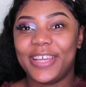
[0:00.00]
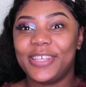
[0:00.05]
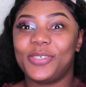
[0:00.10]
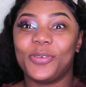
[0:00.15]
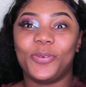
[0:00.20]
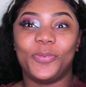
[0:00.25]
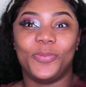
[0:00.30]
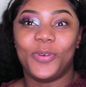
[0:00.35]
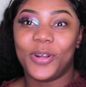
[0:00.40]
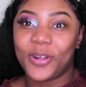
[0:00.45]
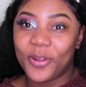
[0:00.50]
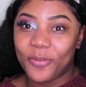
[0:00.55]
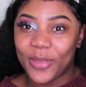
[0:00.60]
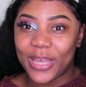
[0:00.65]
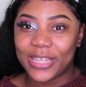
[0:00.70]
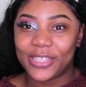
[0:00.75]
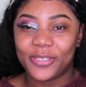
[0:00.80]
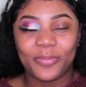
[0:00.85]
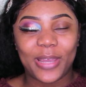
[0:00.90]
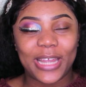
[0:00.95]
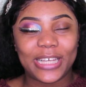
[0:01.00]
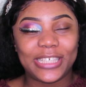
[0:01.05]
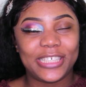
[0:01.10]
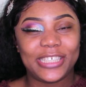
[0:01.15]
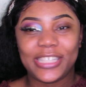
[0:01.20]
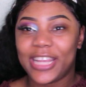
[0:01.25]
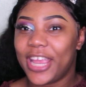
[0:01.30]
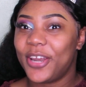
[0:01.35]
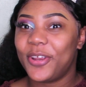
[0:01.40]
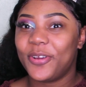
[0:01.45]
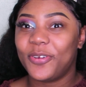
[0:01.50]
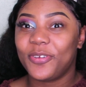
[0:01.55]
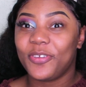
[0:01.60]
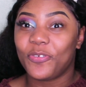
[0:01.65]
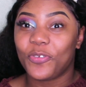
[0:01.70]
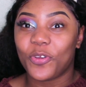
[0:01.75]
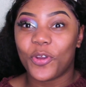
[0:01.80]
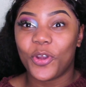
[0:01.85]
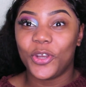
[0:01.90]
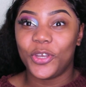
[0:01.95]
guys, welcome back to my channel.
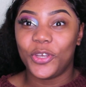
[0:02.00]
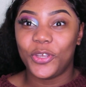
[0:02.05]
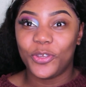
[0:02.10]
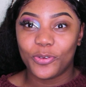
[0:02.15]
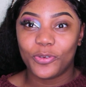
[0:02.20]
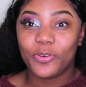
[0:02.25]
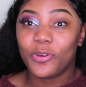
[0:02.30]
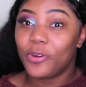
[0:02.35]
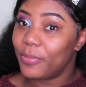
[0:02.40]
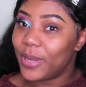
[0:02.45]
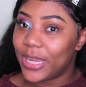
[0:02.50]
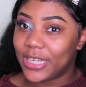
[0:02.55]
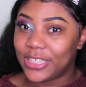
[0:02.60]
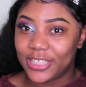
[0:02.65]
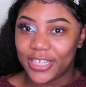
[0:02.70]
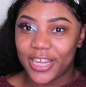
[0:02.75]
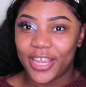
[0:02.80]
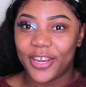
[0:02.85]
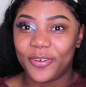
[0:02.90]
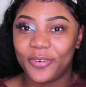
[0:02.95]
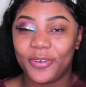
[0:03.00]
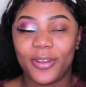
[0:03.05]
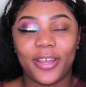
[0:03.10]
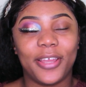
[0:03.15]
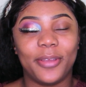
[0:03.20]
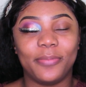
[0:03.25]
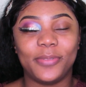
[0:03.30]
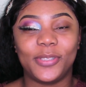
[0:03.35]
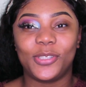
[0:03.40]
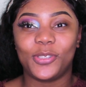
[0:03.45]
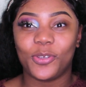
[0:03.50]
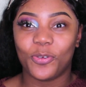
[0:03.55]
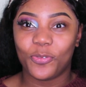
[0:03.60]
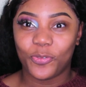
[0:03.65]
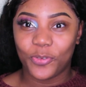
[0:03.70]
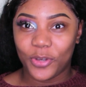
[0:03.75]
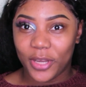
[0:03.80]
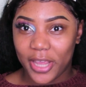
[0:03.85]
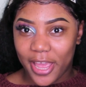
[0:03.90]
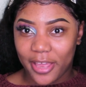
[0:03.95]
If you are new on my channel, I am so
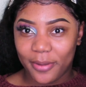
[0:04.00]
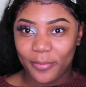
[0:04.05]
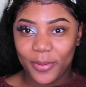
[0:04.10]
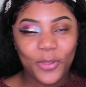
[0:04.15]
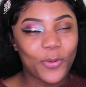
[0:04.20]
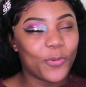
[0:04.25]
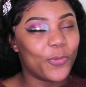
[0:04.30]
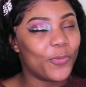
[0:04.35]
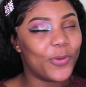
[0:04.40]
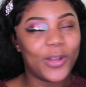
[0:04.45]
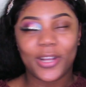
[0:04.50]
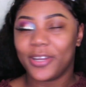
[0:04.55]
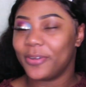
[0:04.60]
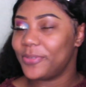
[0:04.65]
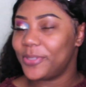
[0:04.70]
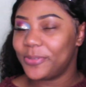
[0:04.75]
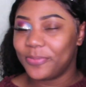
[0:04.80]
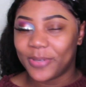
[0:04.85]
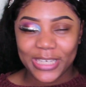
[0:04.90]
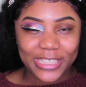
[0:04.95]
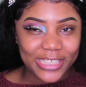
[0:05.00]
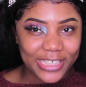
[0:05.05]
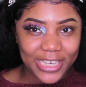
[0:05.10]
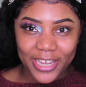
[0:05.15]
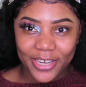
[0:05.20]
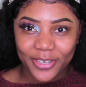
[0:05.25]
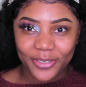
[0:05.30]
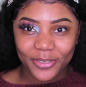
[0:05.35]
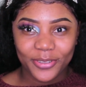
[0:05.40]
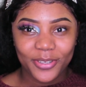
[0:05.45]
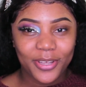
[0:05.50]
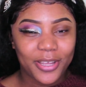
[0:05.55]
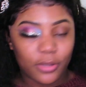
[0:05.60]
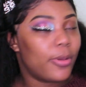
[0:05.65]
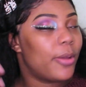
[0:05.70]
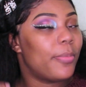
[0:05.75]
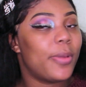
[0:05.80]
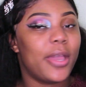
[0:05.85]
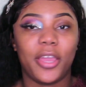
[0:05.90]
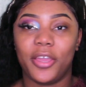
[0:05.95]
funny admin. Welcome to my channel.
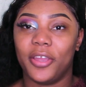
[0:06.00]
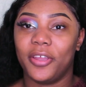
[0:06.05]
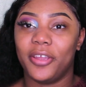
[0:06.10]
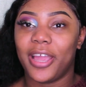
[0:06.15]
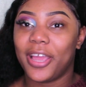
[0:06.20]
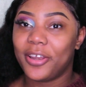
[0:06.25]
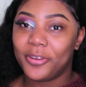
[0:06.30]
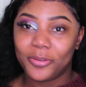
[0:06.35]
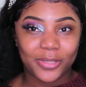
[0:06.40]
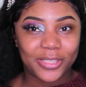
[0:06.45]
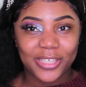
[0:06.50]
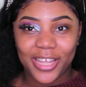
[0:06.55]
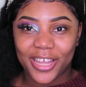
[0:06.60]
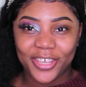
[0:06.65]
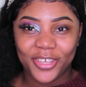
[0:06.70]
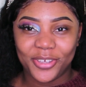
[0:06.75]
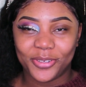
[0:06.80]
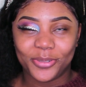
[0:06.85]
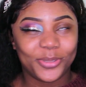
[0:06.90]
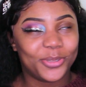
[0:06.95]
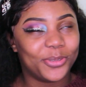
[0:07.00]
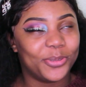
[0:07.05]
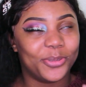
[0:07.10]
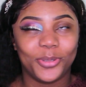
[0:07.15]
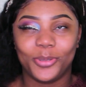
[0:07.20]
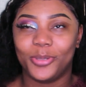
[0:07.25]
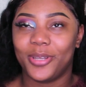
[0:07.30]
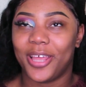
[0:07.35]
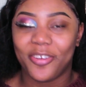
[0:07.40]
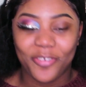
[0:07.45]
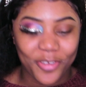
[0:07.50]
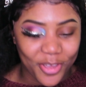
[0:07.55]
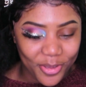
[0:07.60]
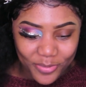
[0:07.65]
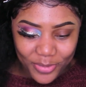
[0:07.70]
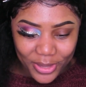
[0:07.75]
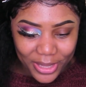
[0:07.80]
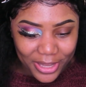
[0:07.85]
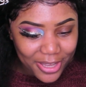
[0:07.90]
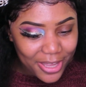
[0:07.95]
Don't mind my hair, I know it's not cute, so don't laugh
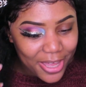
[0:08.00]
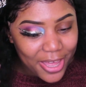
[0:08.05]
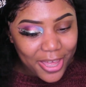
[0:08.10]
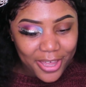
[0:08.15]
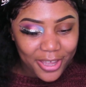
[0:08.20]
at me.